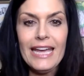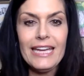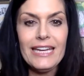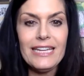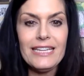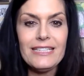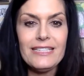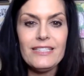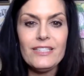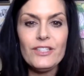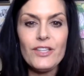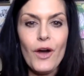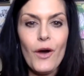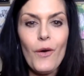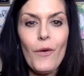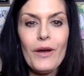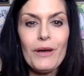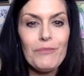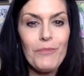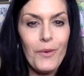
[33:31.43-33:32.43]
It is
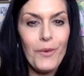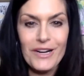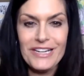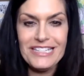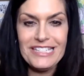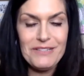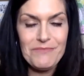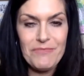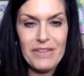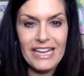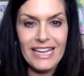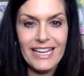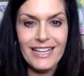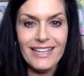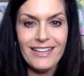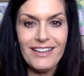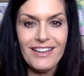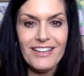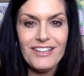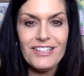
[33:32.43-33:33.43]
so important to
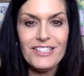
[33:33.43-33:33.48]
me